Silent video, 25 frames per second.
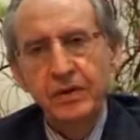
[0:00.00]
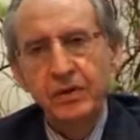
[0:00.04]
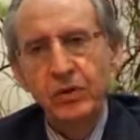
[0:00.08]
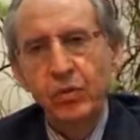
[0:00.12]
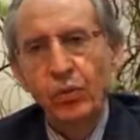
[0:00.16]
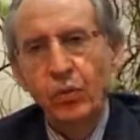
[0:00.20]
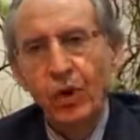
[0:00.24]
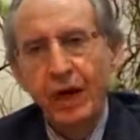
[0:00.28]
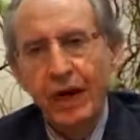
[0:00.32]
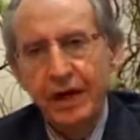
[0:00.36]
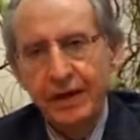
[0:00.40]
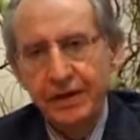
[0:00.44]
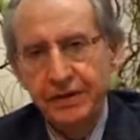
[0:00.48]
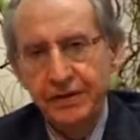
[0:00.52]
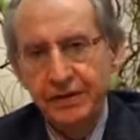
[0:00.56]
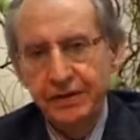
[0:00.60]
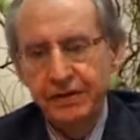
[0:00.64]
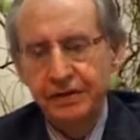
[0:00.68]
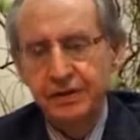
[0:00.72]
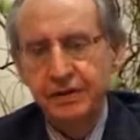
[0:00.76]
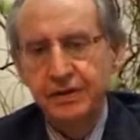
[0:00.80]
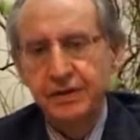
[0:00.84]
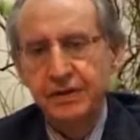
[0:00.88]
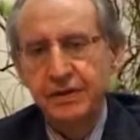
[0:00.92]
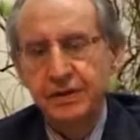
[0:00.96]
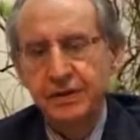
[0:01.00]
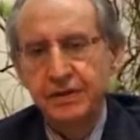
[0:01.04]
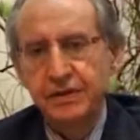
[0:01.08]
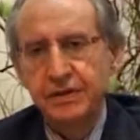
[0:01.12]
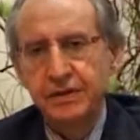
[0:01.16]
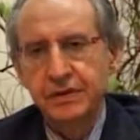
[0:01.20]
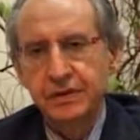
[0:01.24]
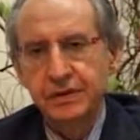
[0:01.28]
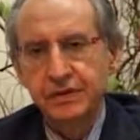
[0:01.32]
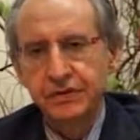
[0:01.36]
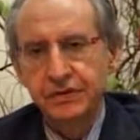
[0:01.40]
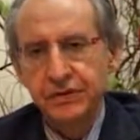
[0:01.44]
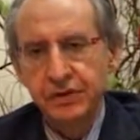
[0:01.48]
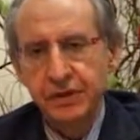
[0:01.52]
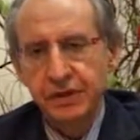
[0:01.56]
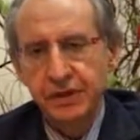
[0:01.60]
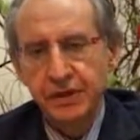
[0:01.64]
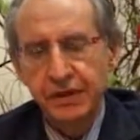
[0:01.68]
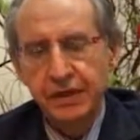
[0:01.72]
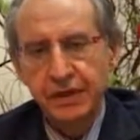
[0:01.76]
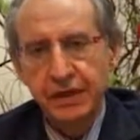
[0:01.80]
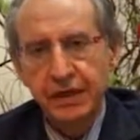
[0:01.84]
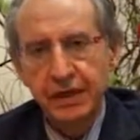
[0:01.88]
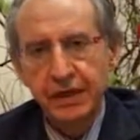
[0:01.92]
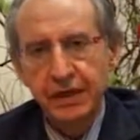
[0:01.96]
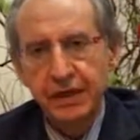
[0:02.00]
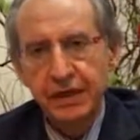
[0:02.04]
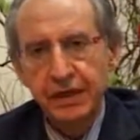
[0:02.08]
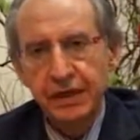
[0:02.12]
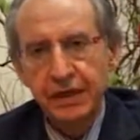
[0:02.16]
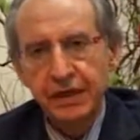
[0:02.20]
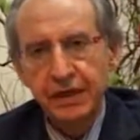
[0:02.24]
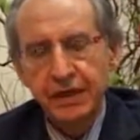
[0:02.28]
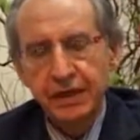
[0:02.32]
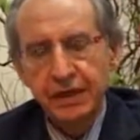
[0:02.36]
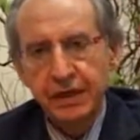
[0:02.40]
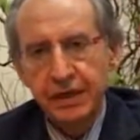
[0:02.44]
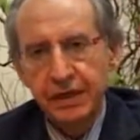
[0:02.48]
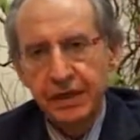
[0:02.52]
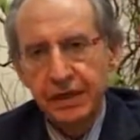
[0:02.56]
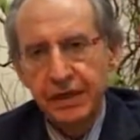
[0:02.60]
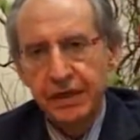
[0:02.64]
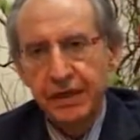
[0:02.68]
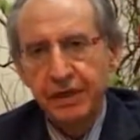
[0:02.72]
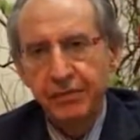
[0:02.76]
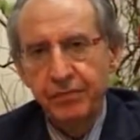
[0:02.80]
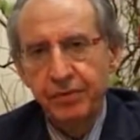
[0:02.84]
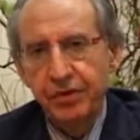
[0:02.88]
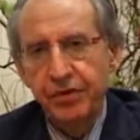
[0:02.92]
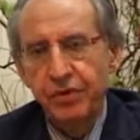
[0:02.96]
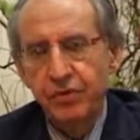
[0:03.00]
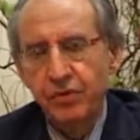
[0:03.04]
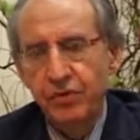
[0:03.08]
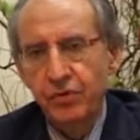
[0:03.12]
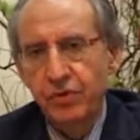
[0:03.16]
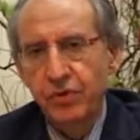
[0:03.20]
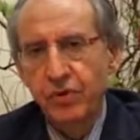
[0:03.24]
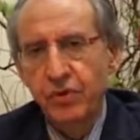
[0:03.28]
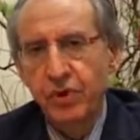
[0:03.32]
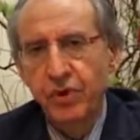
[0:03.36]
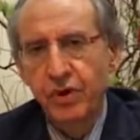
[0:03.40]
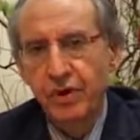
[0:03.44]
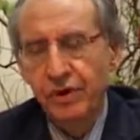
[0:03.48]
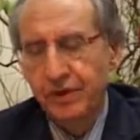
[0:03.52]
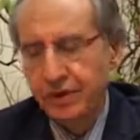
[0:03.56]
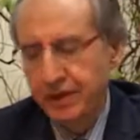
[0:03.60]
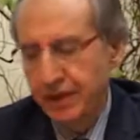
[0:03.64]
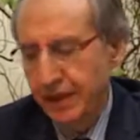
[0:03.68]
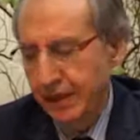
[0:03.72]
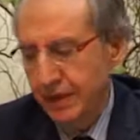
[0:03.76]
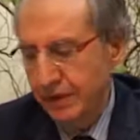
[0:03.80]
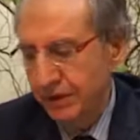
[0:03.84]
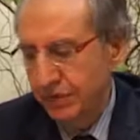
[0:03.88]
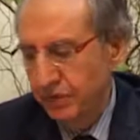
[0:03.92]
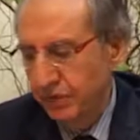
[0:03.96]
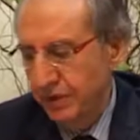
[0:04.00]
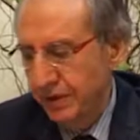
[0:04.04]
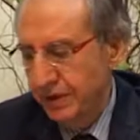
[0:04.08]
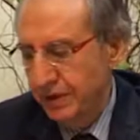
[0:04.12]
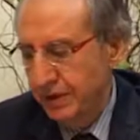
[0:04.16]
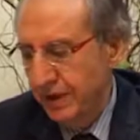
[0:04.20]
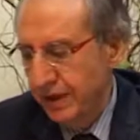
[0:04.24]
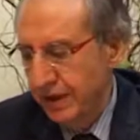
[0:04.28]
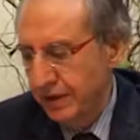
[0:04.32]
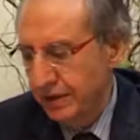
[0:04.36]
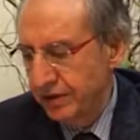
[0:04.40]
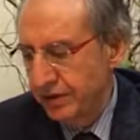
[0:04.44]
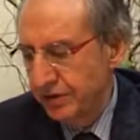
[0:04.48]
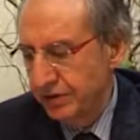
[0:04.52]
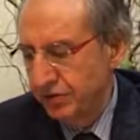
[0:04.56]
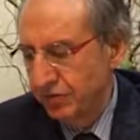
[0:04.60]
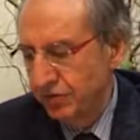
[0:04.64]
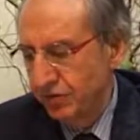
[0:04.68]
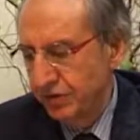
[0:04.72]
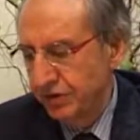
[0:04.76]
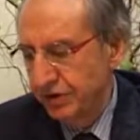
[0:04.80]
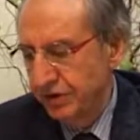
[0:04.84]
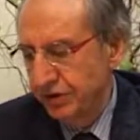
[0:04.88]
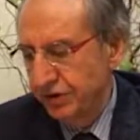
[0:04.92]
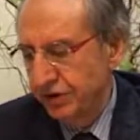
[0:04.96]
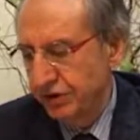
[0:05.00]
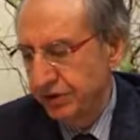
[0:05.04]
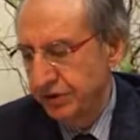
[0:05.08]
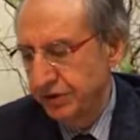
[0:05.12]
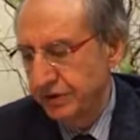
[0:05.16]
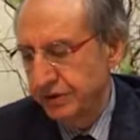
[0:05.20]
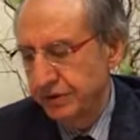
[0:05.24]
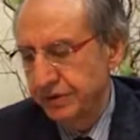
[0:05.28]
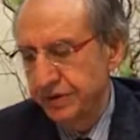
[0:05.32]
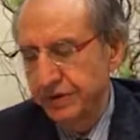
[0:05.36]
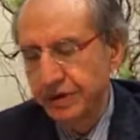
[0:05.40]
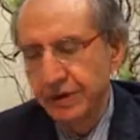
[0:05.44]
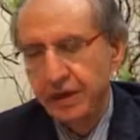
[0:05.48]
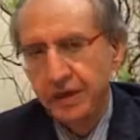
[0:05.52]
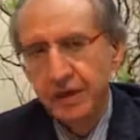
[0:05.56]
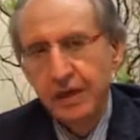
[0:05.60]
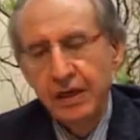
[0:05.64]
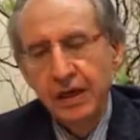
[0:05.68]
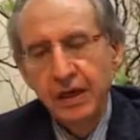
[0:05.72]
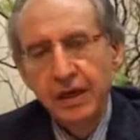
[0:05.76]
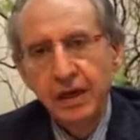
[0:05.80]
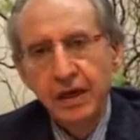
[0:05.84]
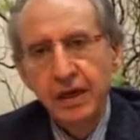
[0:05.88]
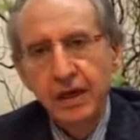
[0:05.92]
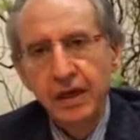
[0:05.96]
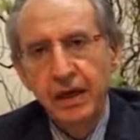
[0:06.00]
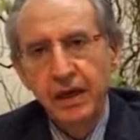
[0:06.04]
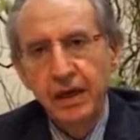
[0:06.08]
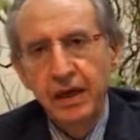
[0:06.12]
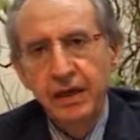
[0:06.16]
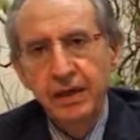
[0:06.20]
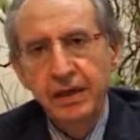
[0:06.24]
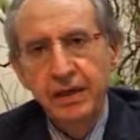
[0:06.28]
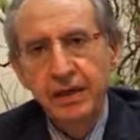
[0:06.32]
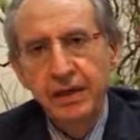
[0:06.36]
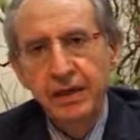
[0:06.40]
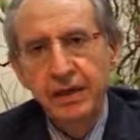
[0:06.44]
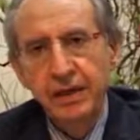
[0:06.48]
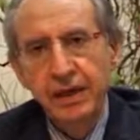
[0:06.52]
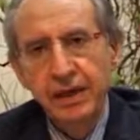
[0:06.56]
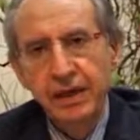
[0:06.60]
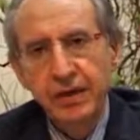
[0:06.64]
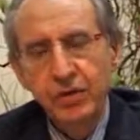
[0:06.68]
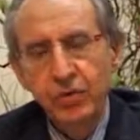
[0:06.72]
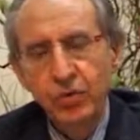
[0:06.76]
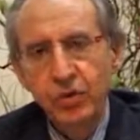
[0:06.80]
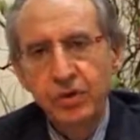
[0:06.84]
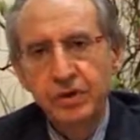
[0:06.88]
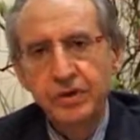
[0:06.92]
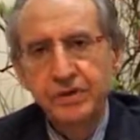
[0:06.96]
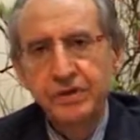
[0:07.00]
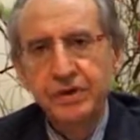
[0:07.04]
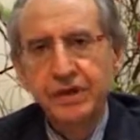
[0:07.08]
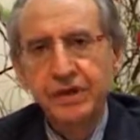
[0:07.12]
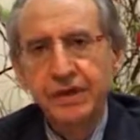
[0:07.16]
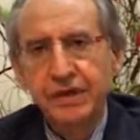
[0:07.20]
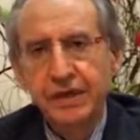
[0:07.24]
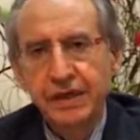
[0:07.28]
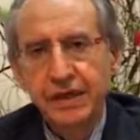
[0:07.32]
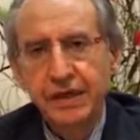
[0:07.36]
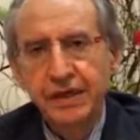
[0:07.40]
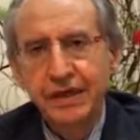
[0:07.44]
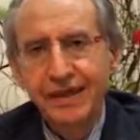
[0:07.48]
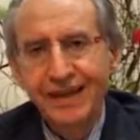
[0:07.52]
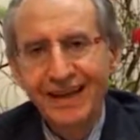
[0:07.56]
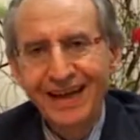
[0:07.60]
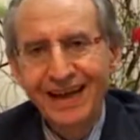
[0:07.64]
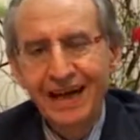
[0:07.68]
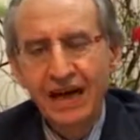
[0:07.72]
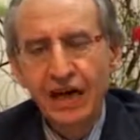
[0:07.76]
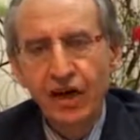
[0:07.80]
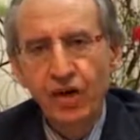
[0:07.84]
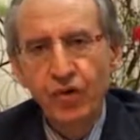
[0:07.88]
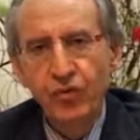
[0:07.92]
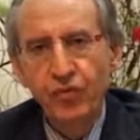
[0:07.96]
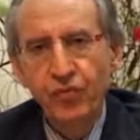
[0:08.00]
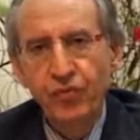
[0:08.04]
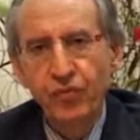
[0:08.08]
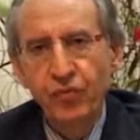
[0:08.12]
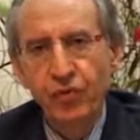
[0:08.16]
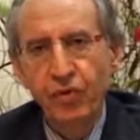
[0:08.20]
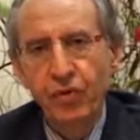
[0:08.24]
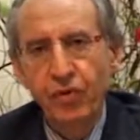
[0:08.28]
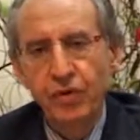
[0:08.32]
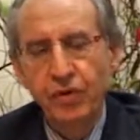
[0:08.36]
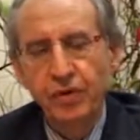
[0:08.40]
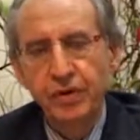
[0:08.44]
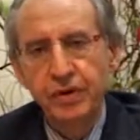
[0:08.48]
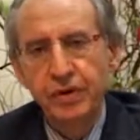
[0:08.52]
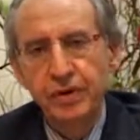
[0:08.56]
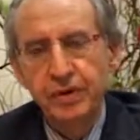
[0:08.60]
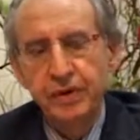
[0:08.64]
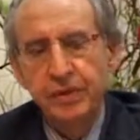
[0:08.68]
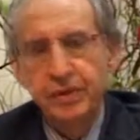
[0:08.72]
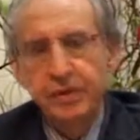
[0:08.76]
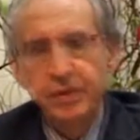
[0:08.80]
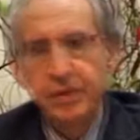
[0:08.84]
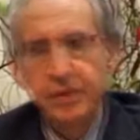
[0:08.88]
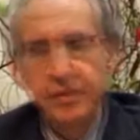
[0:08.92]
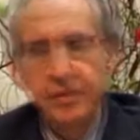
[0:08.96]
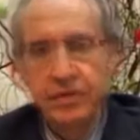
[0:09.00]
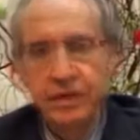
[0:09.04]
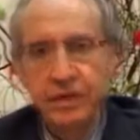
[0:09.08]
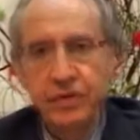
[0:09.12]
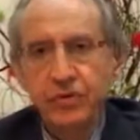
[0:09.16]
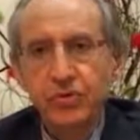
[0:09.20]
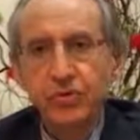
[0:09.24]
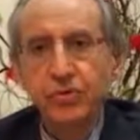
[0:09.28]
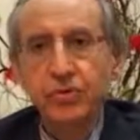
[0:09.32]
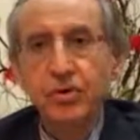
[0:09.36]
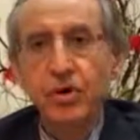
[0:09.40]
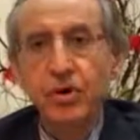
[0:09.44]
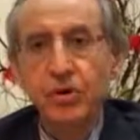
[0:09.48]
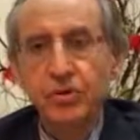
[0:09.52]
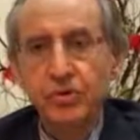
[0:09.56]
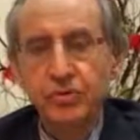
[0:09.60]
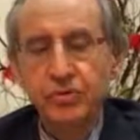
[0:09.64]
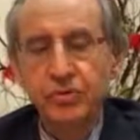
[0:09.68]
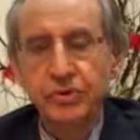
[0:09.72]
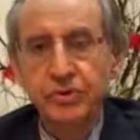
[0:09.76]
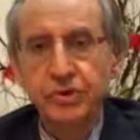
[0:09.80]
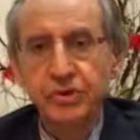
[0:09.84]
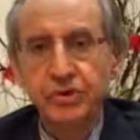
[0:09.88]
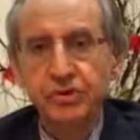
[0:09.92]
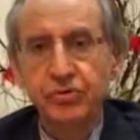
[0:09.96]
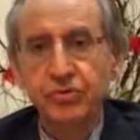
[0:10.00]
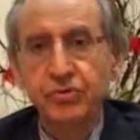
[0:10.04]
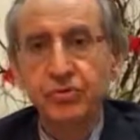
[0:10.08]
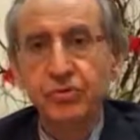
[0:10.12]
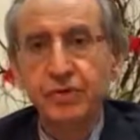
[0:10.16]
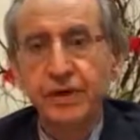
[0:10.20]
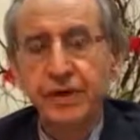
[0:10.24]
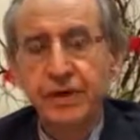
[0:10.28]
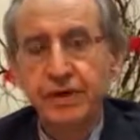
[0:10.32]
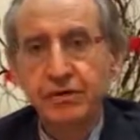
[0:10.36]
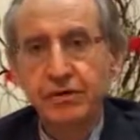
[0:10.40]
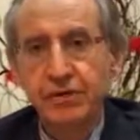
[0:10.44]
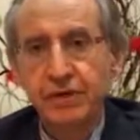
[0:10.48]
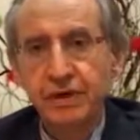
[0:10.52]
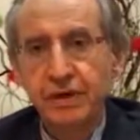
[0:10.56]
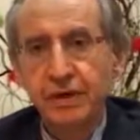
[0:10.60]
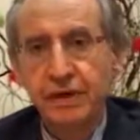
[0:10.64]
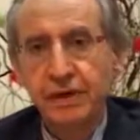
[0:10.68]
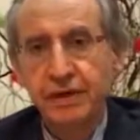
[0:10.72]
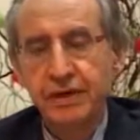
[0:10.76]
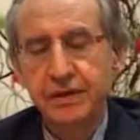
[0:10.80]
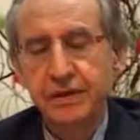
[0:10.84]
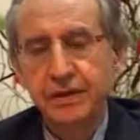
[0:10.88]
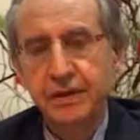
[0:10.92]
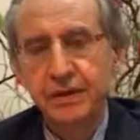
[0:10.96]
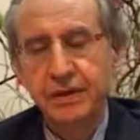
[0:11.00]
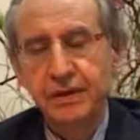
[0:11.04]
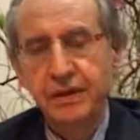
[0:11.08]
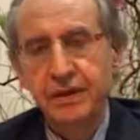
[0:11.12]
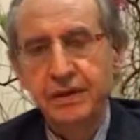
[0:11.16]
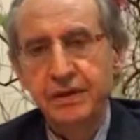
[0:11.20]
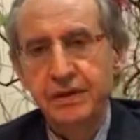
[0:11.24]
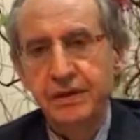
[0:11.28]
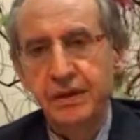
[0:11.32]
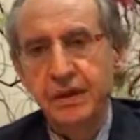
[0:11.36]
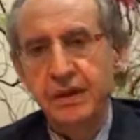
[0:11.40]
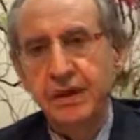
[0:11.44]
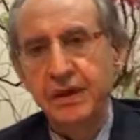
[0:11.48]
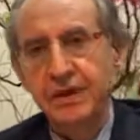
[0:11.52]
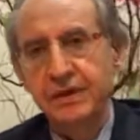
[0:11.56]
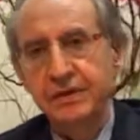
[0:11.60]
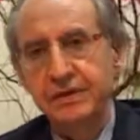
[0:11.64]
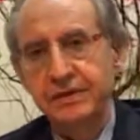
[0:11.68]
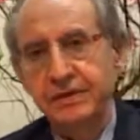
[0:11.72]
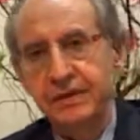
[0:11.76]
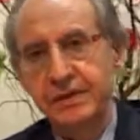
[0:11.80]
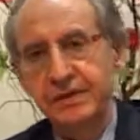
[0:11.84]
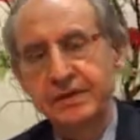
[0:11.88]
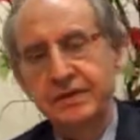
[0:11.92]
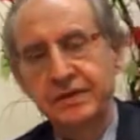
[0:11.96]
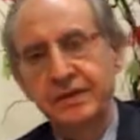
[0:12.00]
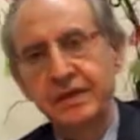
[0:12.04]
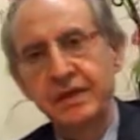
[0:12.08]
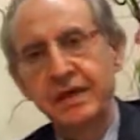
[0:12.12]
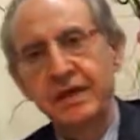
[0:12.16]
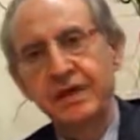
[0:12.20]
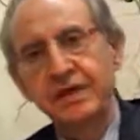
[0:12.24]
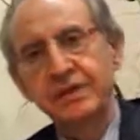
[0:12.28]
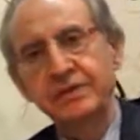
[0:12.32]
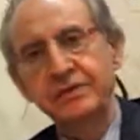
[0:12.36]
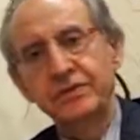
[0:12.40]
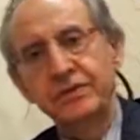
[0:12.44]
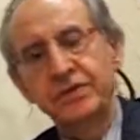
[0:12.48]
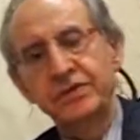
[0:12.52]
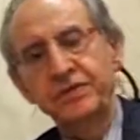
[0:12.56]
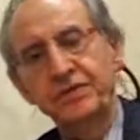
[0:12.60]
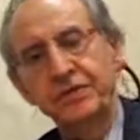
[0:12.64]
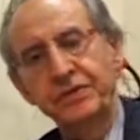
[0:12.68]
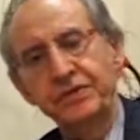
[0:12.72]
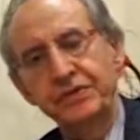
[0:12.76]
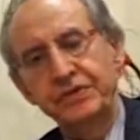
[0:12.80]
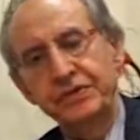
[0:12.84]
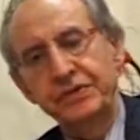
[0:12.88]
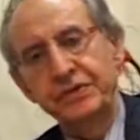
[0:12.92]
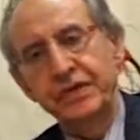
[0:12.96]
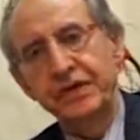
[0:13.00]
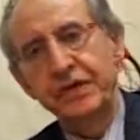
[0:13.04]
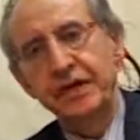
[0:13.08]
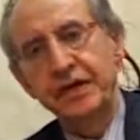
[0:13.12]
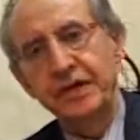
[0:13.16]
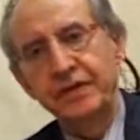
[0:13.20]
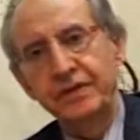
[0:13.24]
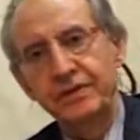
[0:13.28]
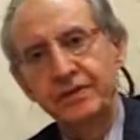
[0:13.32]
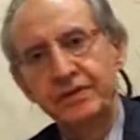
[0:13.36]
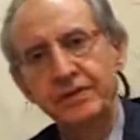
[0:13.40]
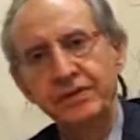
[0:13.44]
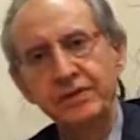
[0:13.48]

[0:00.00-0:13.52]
widened, and the Sharia came into contact with other traditions, and there was a need now for a methodology to regulate the exercise of ijtihad.